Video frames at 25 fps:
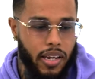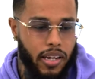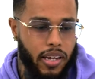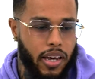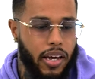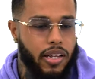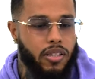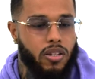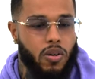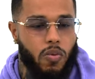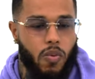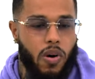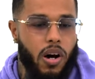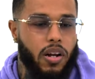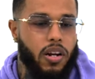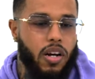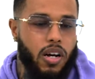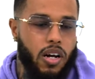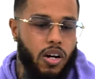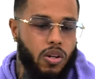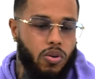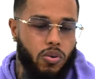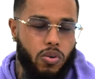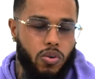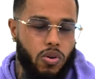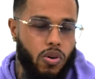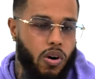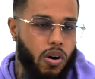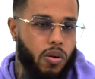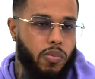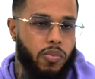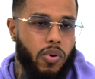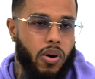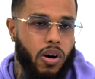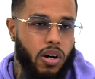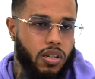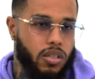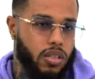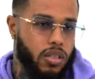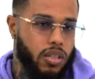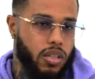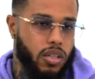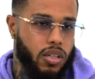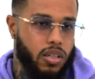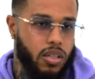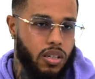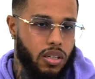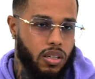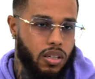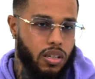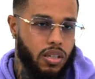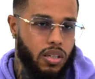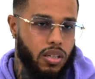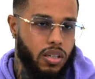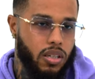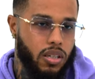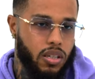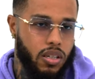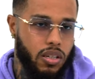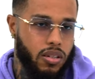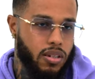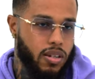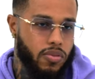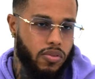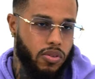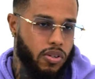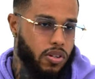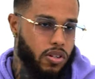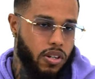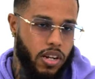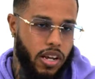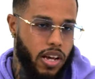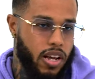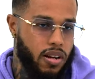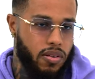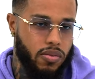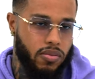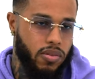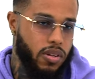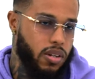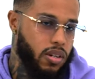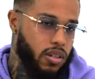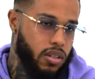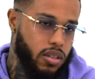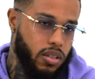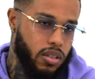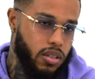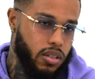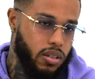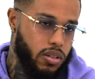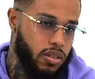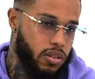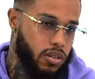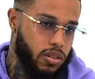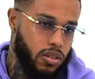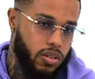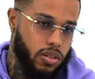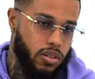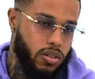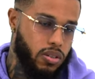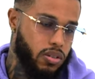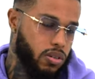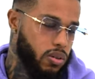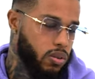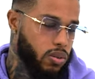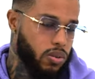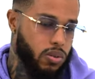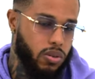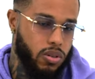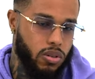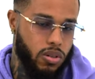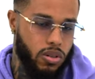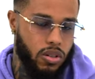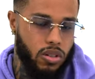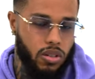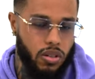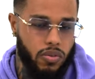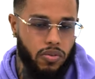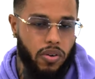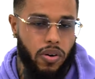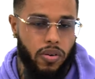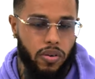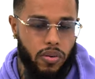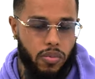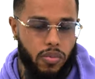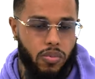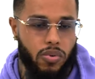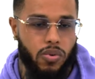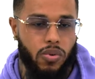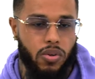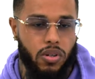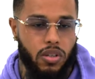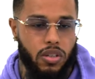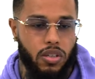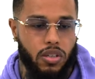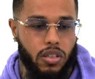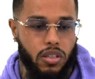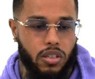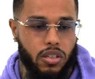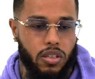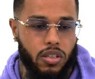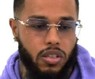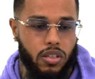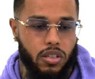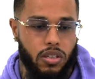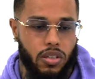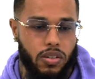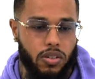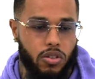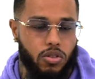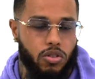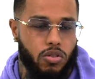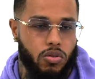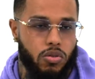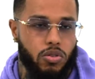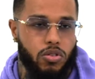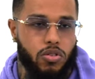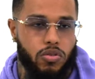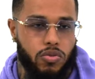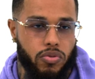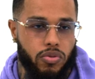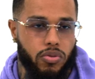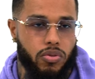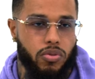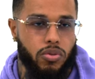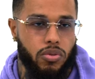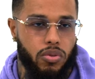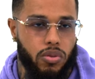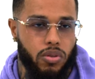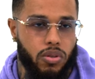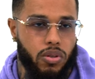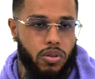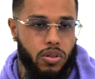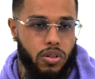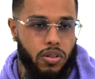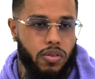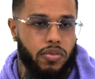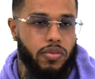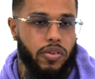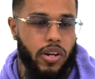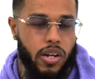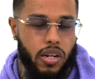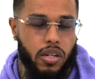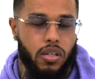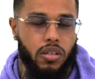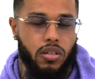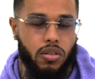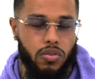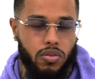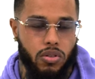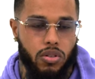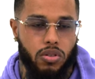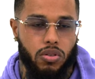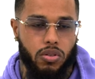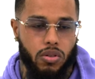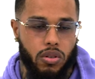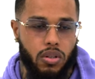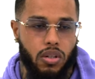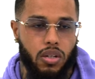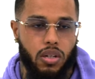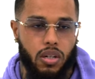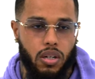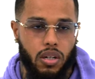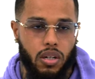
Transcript: get to one hurdle, you can't pass it. You're never gonna elevate. So it's, it's very important to just soldier through the failures for sure.